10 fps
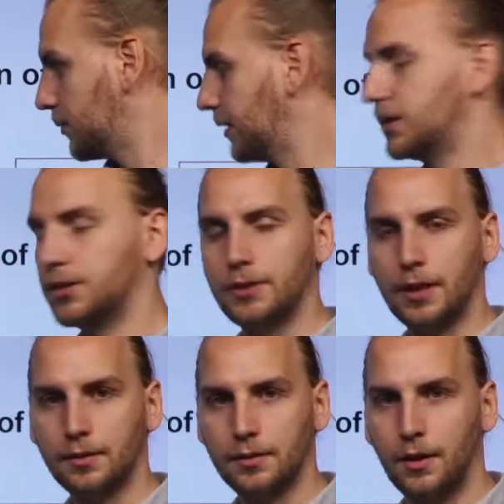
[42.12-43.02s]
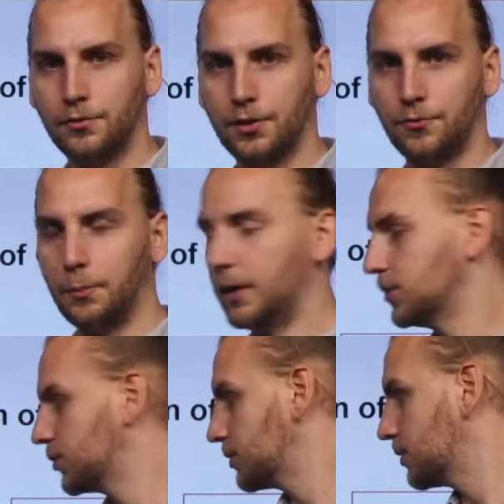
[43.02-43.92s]
criteria of the
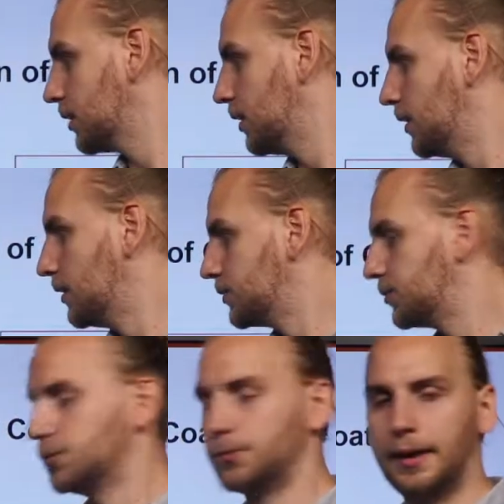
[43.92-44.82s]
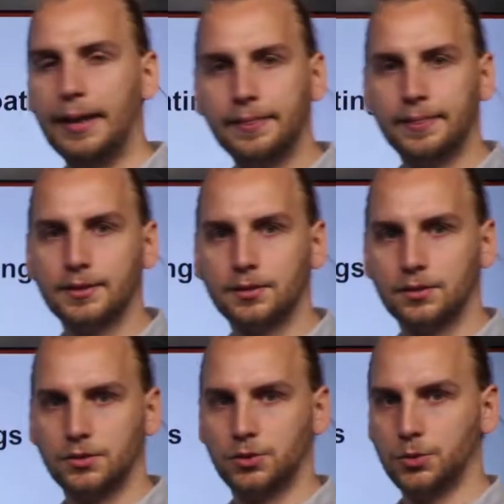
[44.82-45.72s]
formulation, to relate
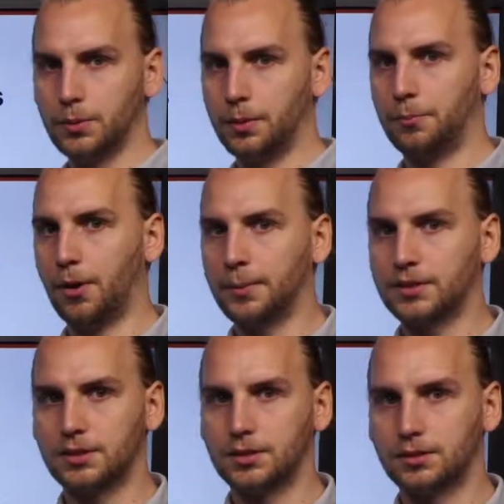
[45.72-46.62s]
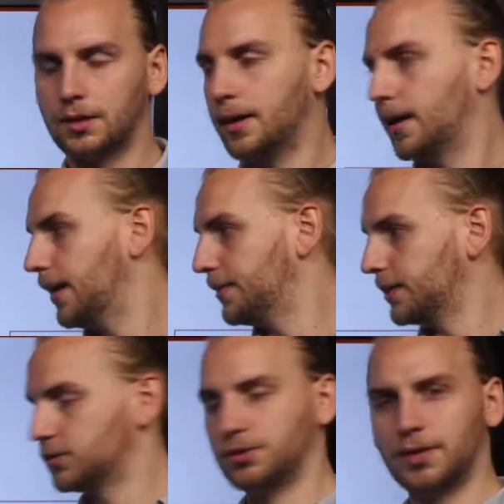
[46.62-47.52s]
this to the properties, and
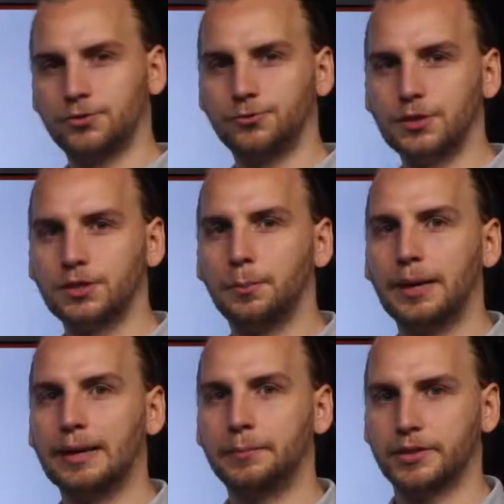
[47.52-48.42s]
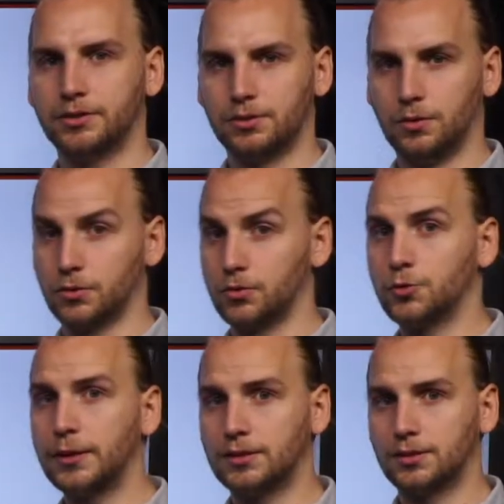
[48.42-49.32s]
then to set reasonable limits or
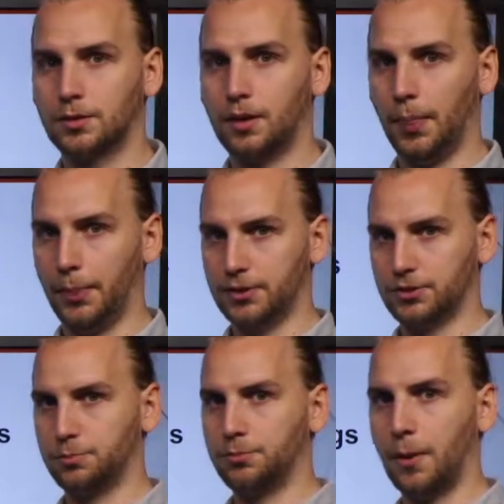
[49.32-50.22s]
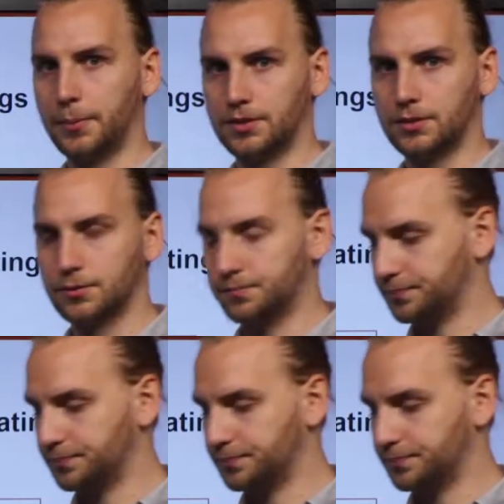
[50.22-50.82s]
constraints on these properties.